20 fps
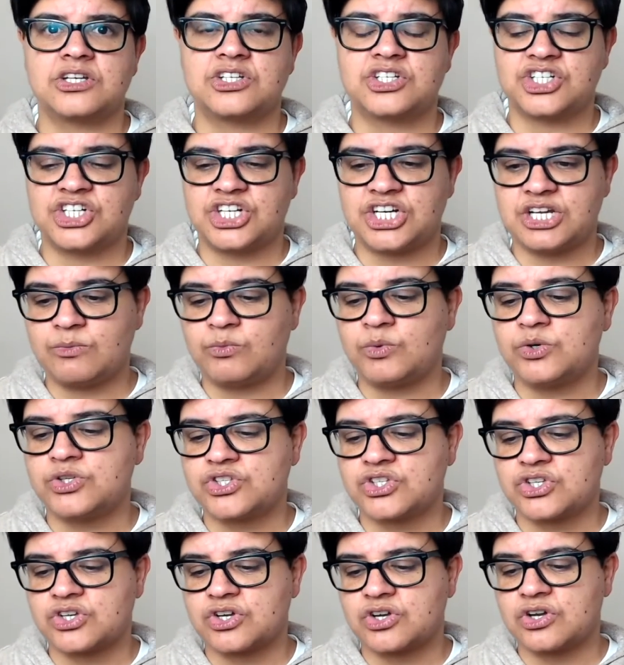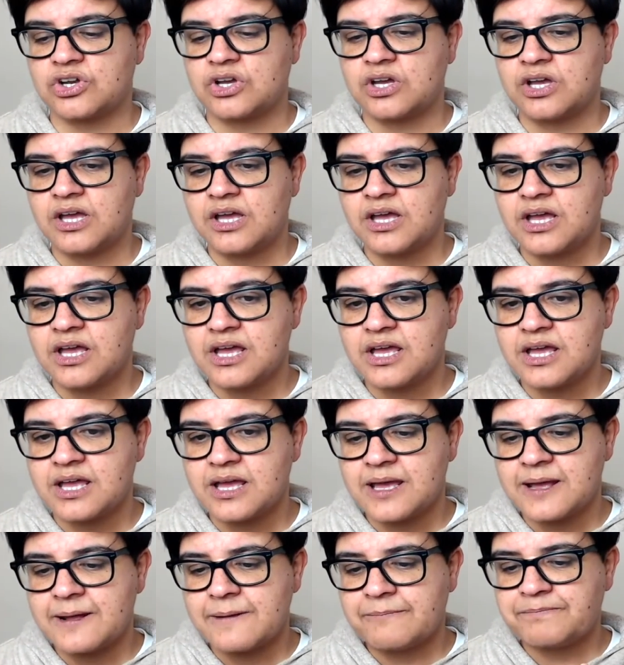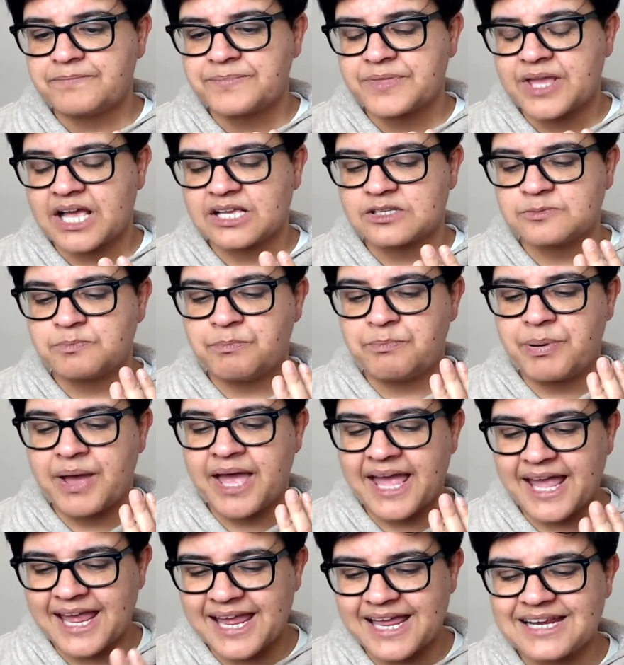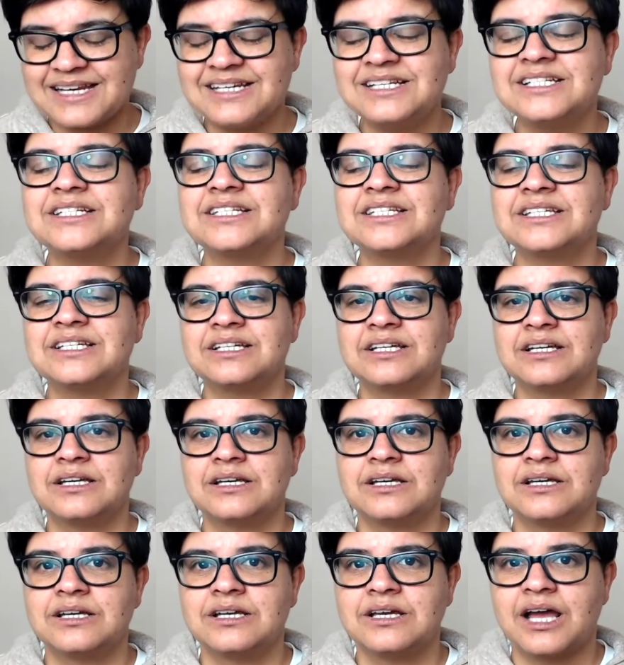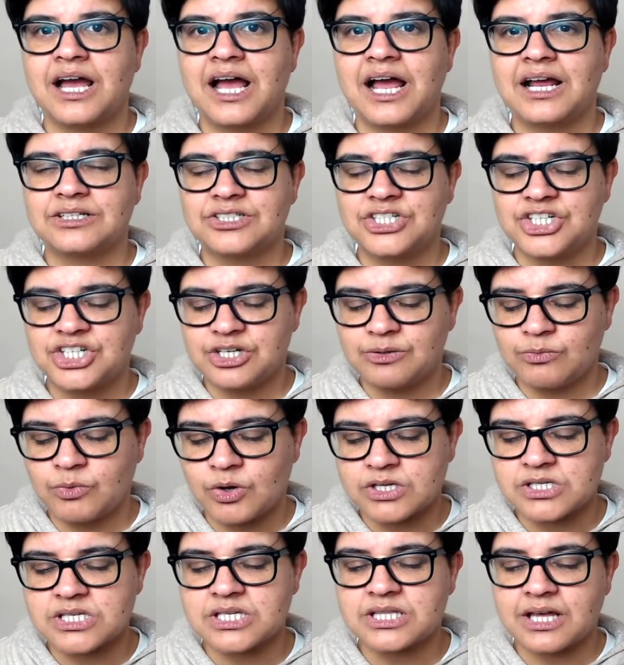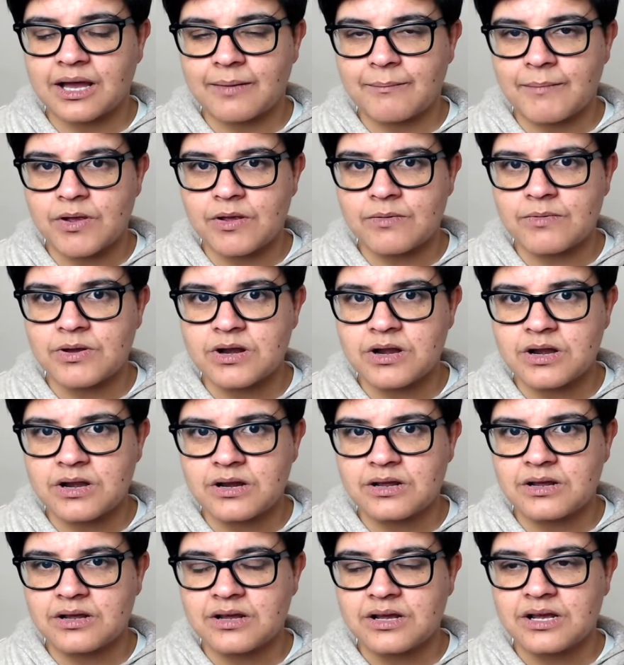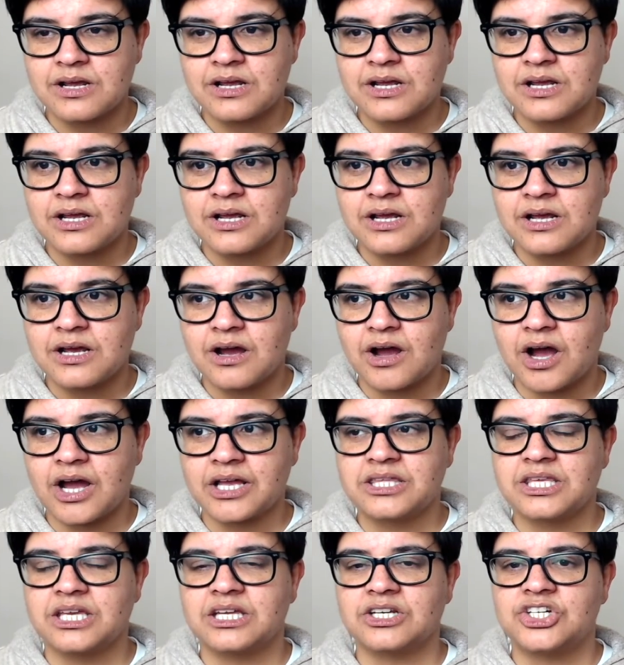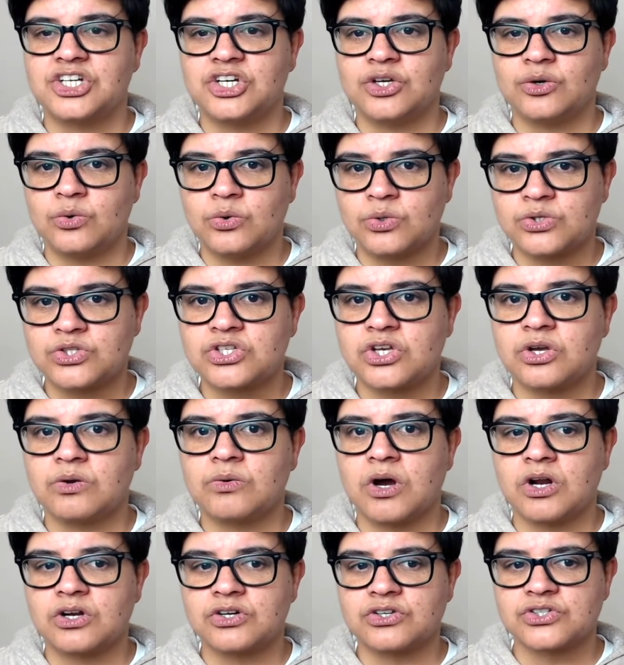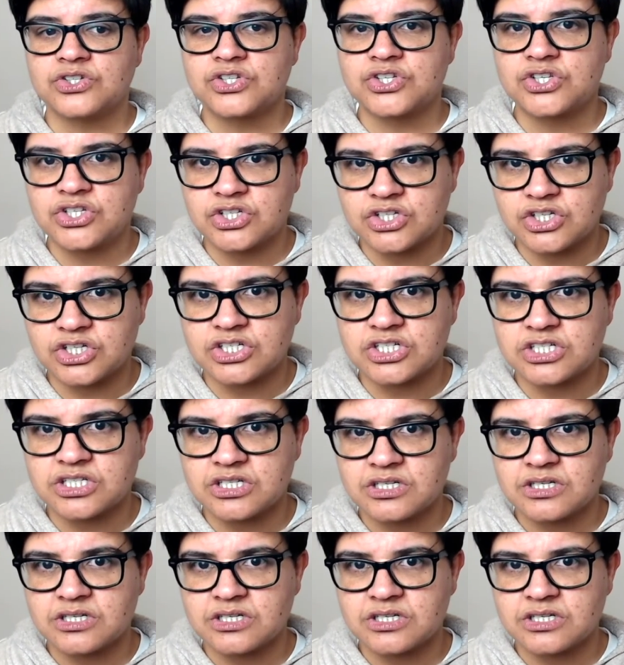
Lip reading: She was as pained as she was in that moment. I think she also understood